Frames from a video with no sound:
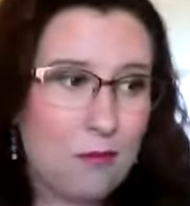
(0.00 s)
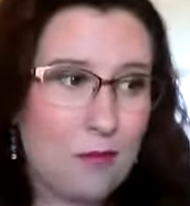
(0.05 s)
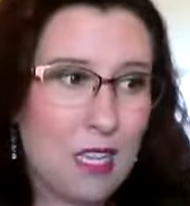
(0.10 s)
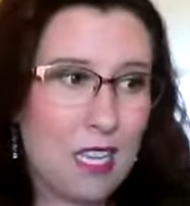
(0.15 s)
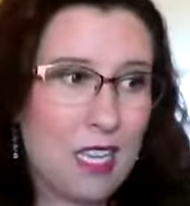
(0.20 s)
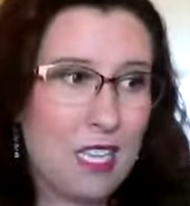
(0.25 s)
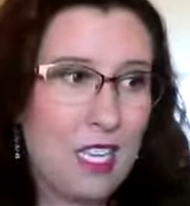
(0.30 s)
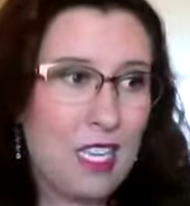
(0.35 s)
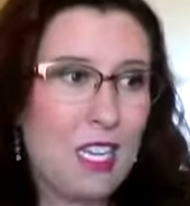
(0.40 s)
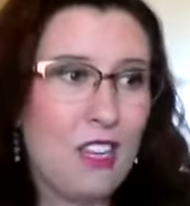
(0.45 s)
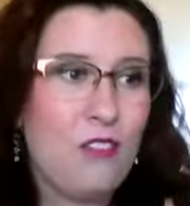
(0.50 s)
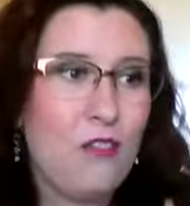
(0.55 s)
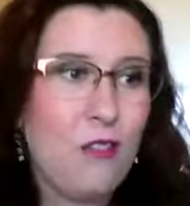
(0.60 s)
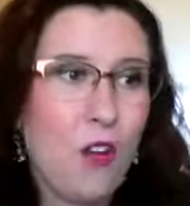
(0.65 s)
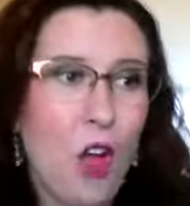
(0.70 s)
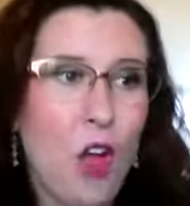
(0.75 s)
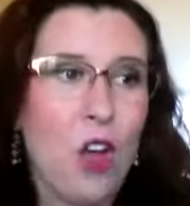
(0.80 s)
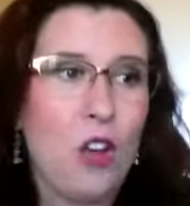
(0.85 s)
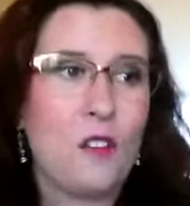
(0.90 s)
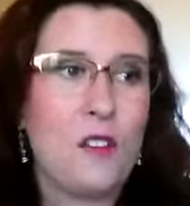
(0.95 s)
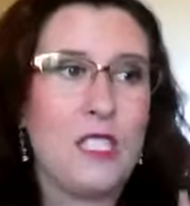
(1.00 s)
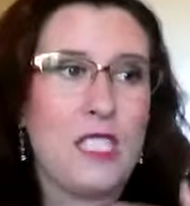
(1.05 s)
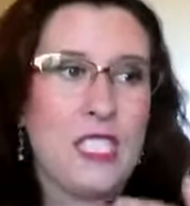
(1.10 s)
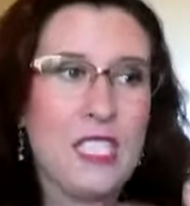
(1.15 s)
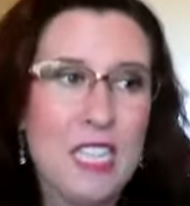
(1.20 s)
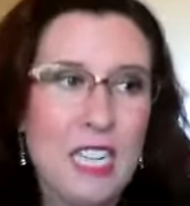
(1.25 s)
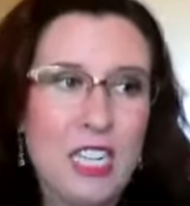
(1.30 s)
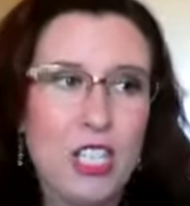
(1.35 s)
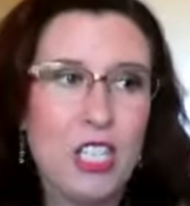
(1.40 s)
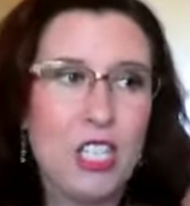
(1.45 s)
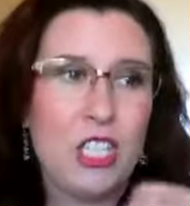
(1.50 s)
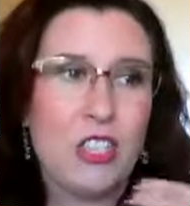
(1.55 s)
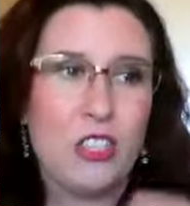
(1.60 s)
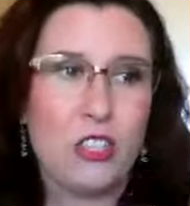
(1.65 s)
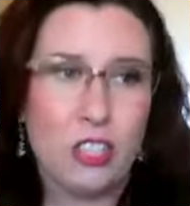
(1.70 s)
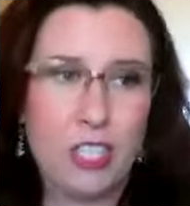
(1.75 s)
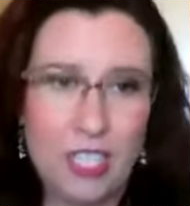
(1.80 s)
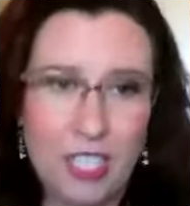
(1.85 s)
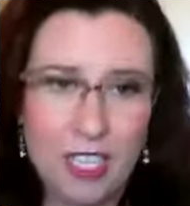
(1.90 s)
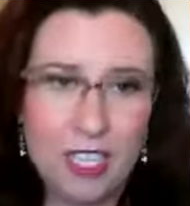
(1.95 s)
it involves teaching
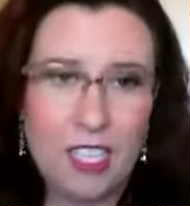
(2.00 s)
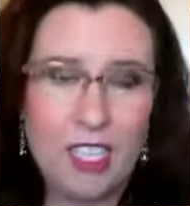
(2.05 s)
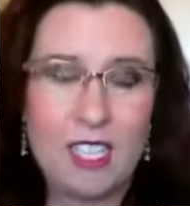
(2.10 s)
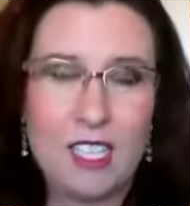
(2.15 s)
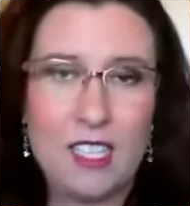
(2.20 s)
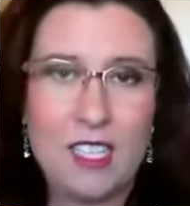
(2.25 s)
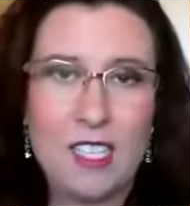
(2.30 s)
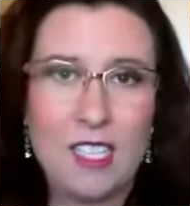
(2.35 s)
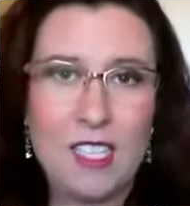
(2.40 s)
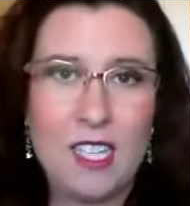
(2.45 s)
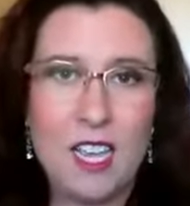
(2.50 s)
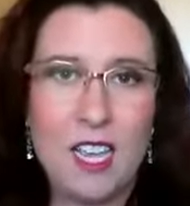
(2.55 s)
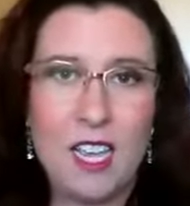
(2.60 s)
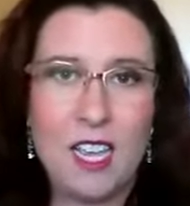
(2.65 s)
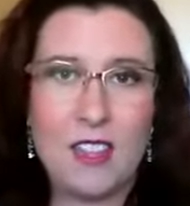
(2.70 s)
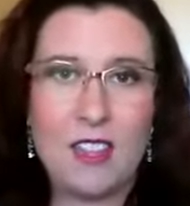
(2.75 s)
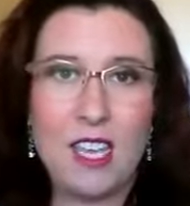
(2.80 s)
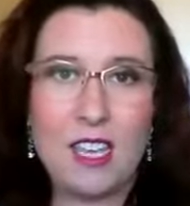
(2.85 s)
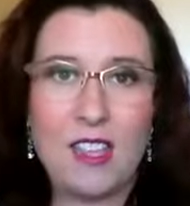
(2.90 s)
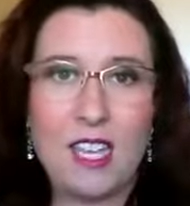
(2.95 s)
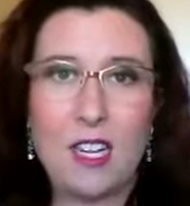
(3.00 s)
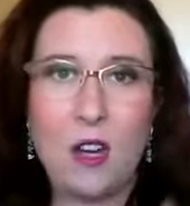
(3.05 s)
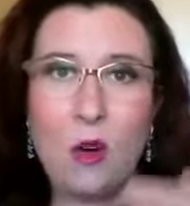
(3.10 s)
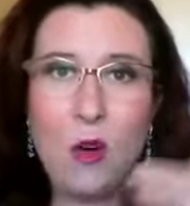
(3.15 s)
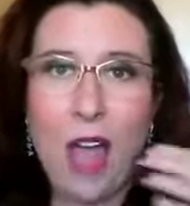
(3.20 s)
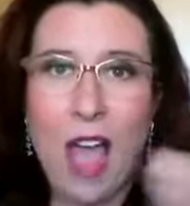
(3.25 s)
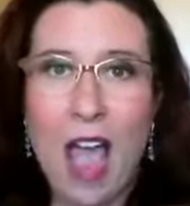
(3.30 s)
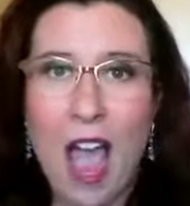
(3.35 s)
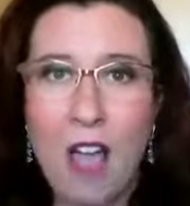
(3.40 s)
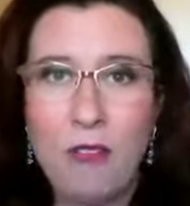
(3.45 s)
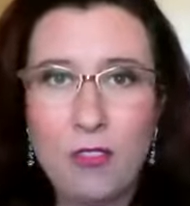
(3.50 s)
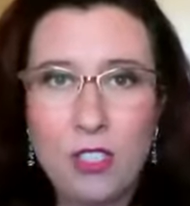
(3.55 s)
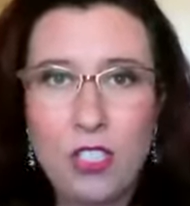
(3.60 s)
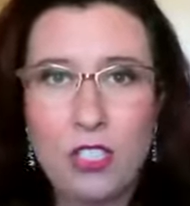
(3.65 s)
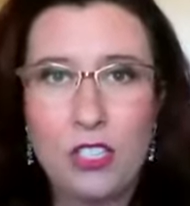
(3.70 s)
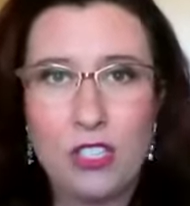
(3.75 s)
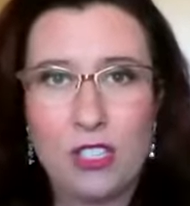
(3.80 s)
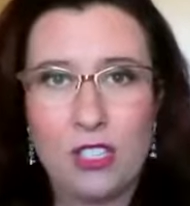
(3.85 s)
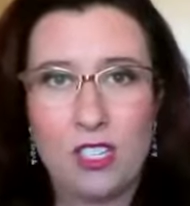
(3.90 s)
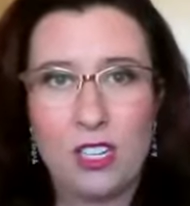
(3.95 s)
their kids that they don't have to
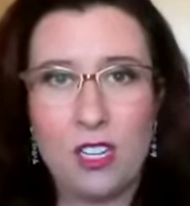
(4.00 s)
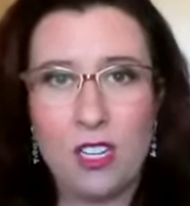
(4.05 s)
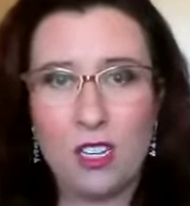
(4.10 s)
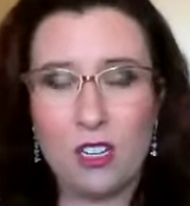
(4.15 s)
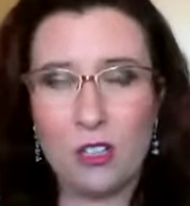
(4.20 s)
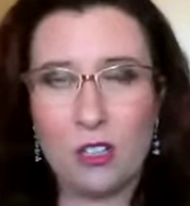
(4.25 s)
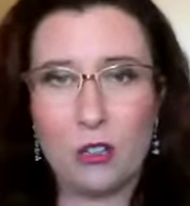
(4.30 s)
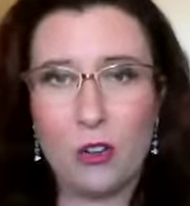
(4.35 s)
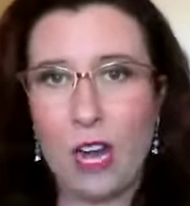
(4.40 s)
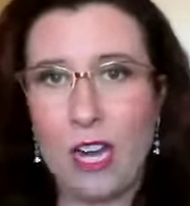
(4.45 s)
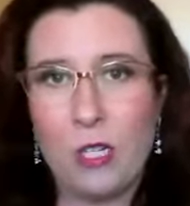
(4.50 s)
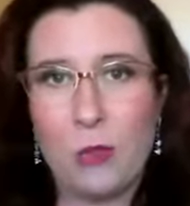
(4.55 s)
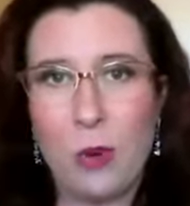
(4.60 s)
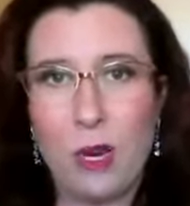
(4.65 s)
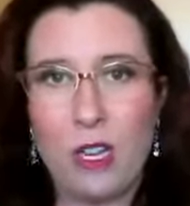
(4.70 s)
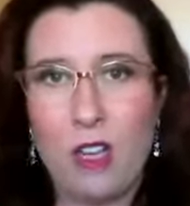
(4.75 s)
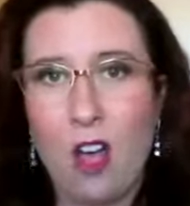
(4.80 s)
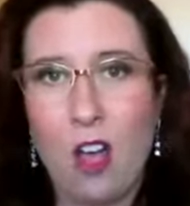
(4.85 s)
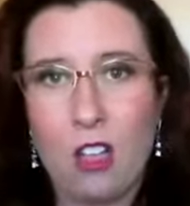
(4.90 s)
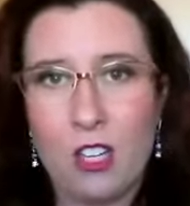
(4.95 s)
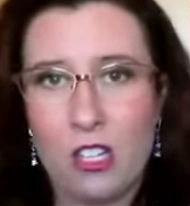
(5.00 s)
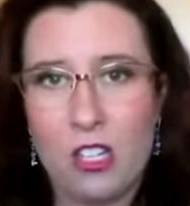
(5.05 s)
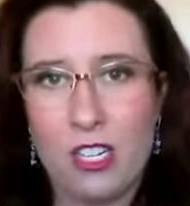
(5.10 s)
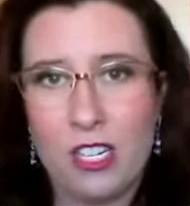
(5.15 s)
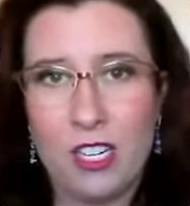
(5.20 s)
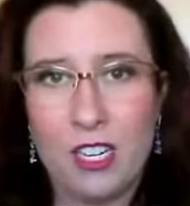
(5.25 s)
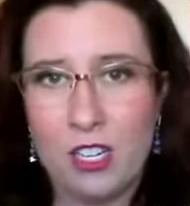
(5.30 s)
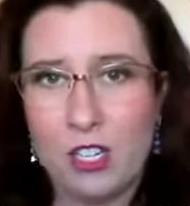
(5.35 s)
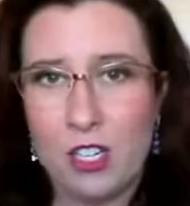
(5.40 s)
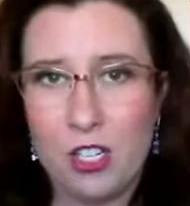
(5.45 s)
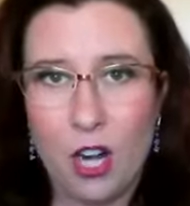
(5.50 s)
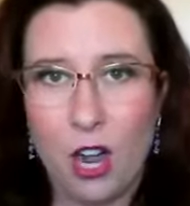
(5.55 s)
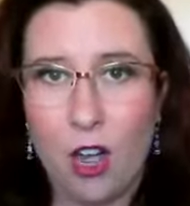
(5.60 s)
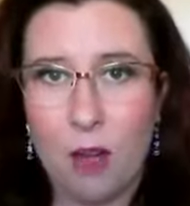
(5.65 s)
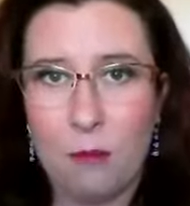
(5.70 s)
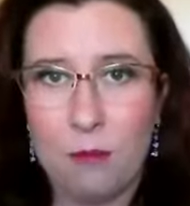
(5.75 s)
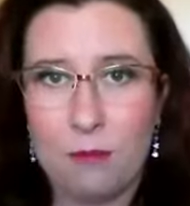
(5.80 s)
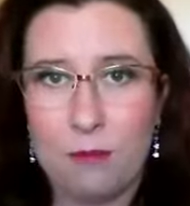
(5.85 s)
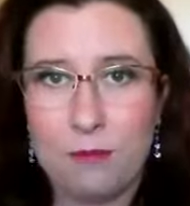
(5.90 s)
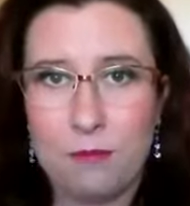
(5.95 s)
just graduate college and get a job